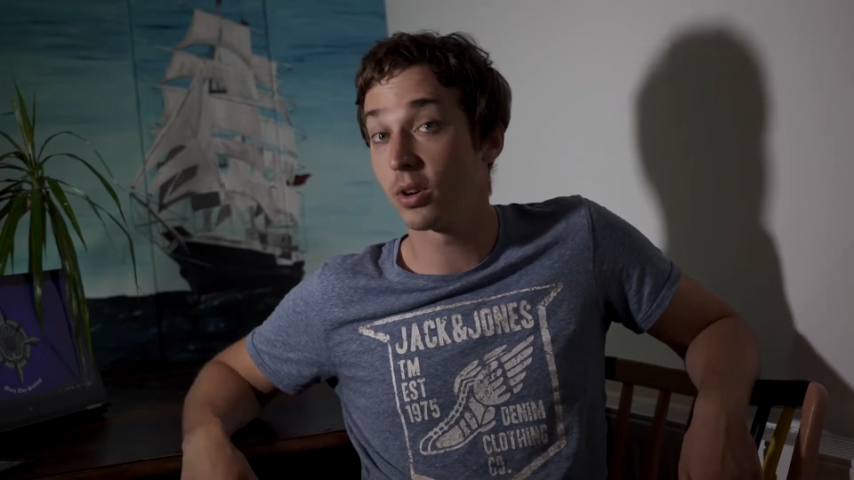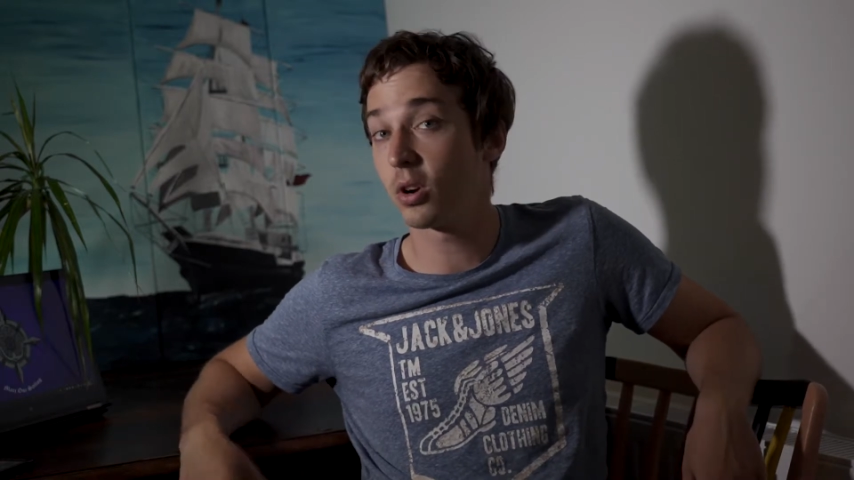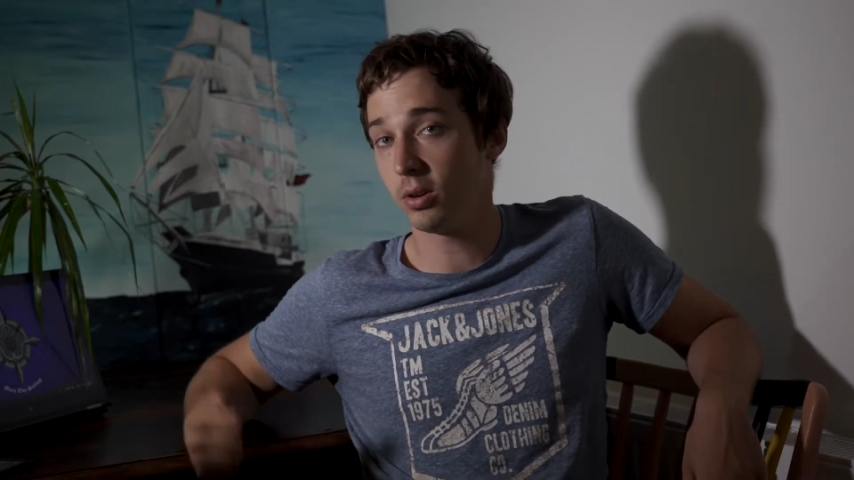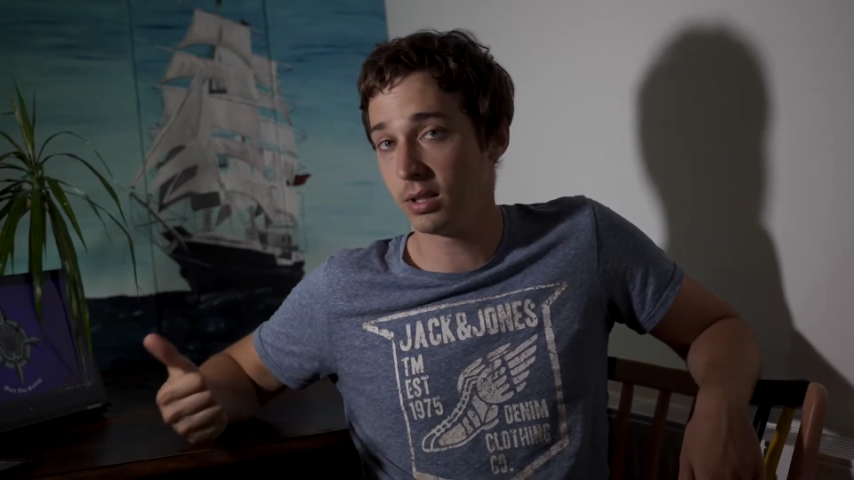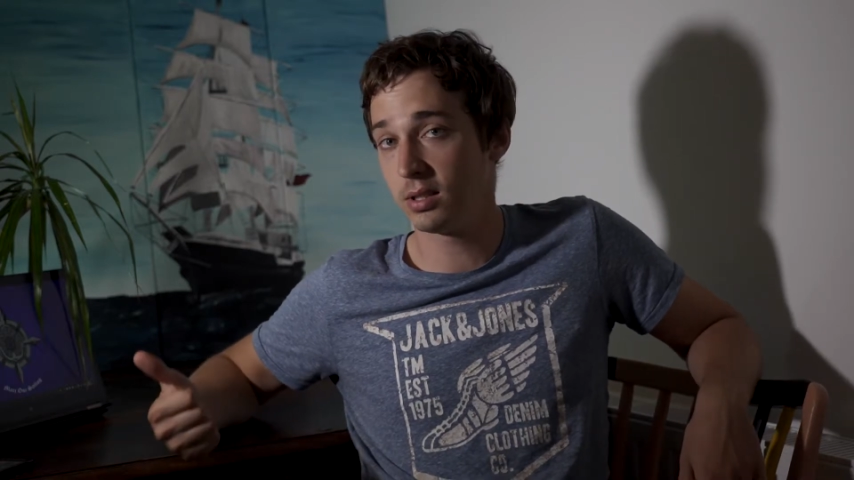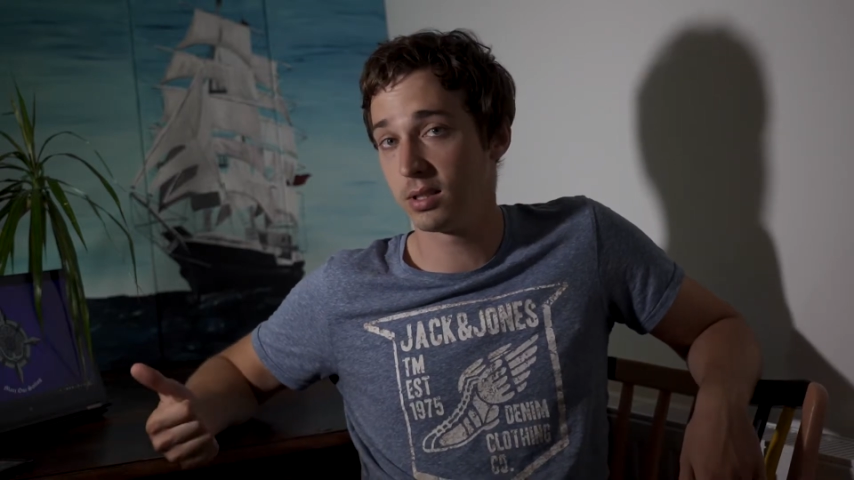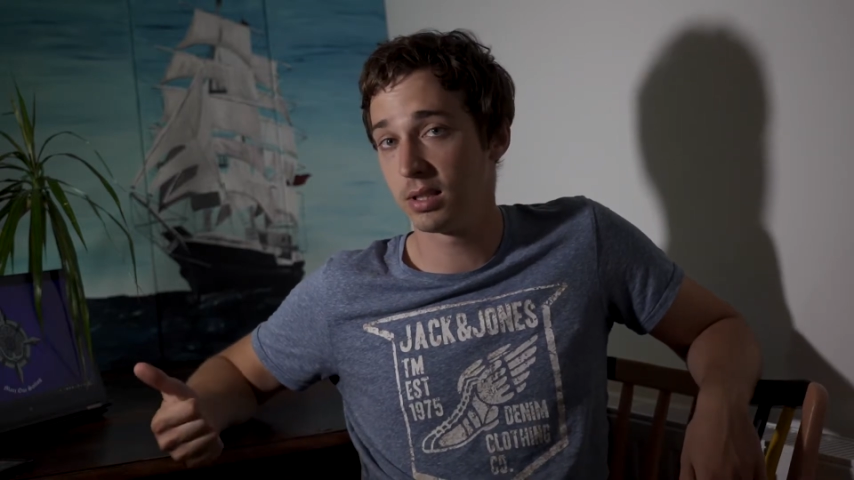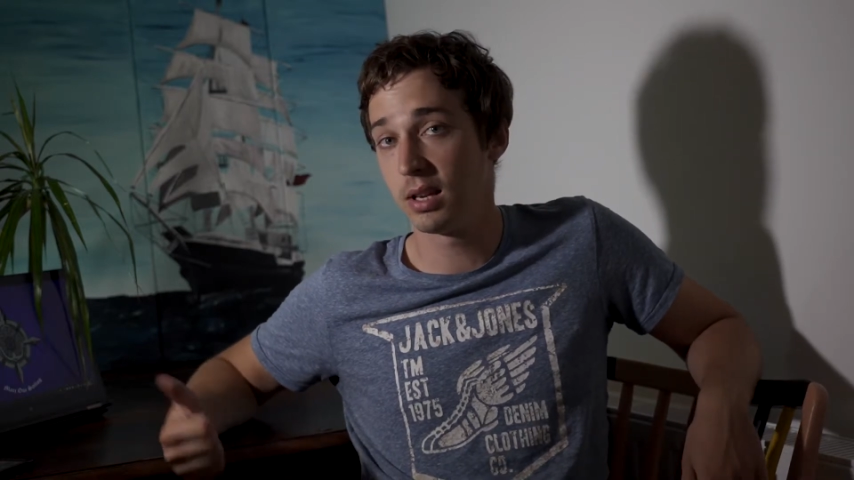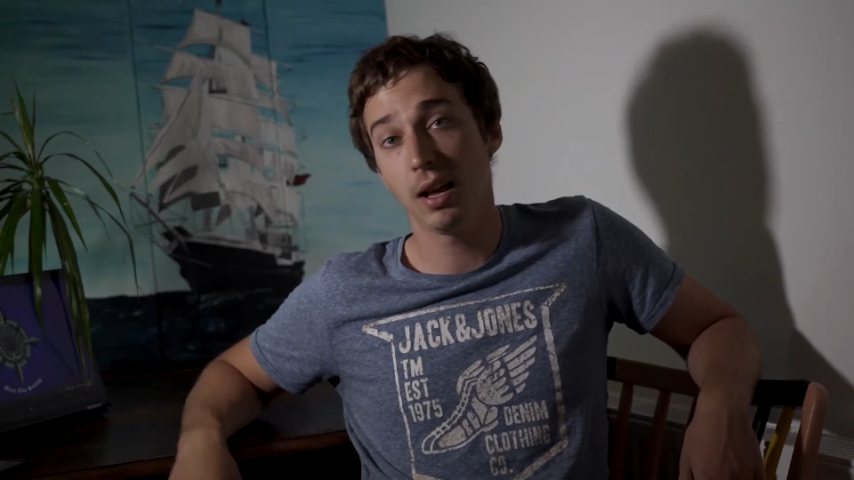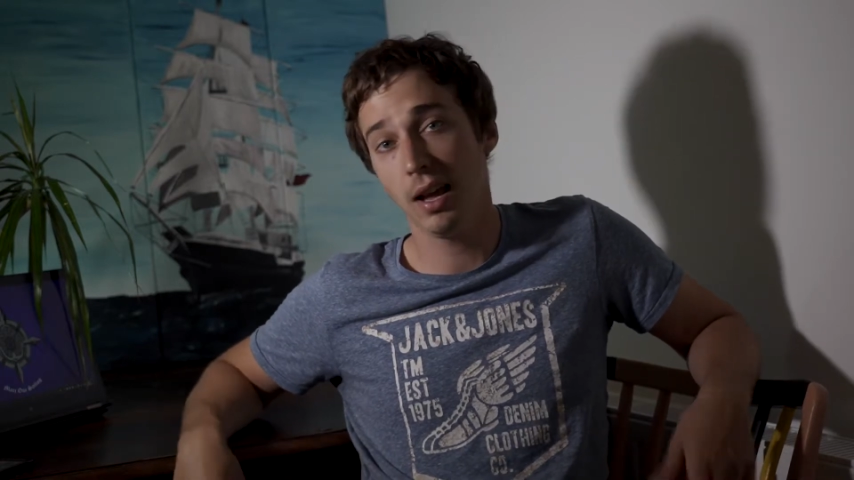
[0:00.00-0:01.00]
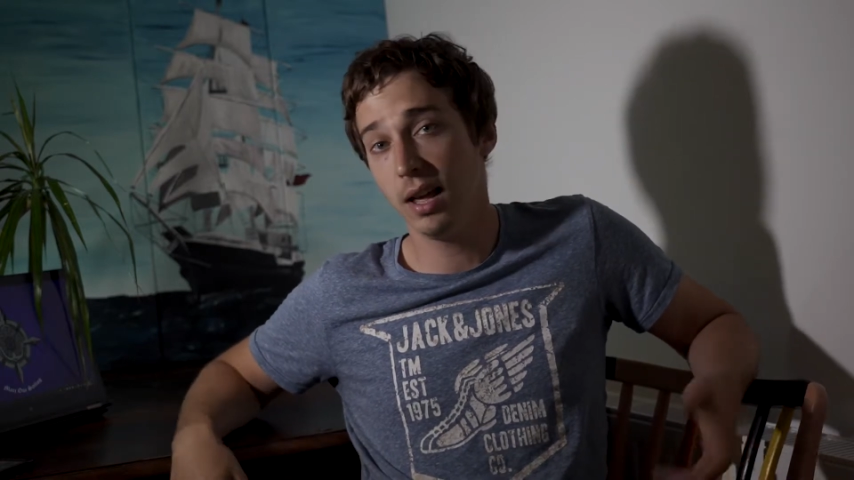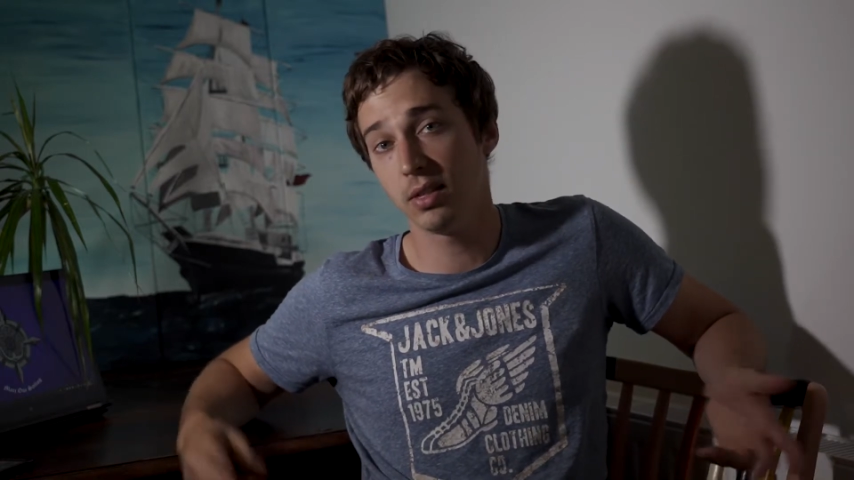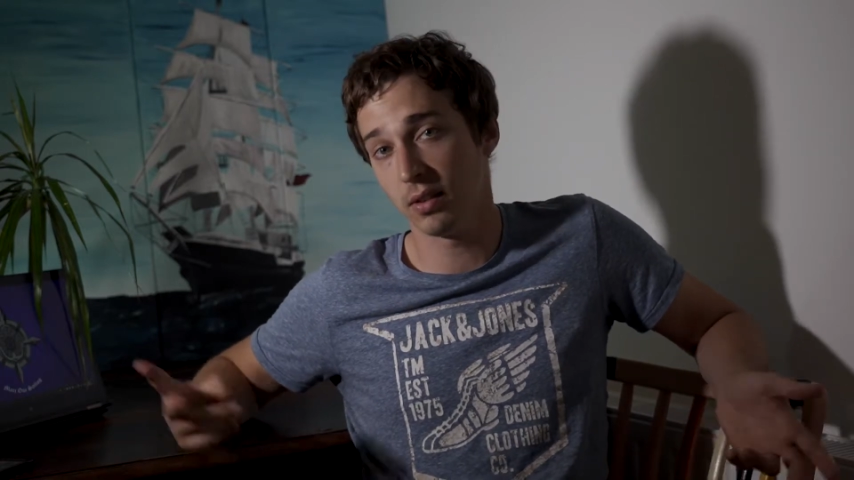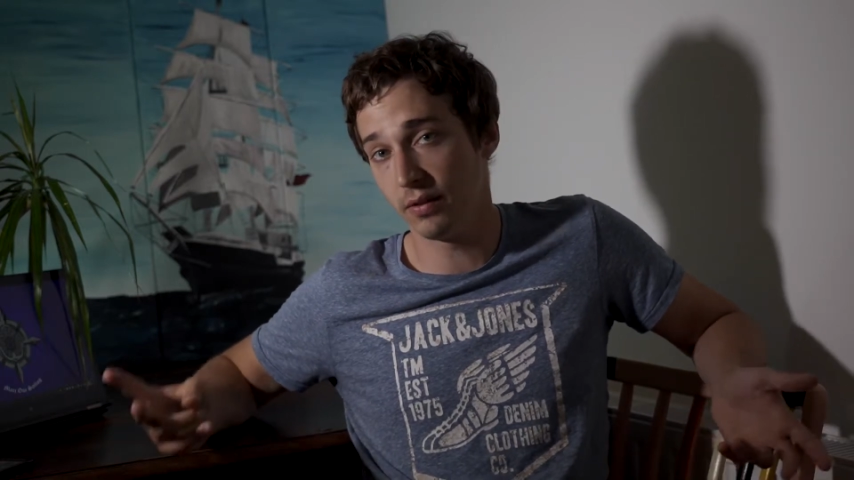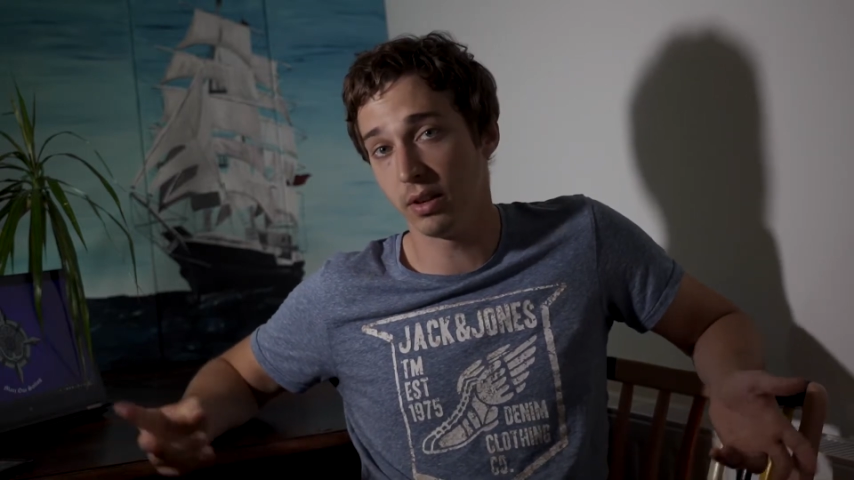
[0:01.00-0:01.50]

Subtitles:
the current and the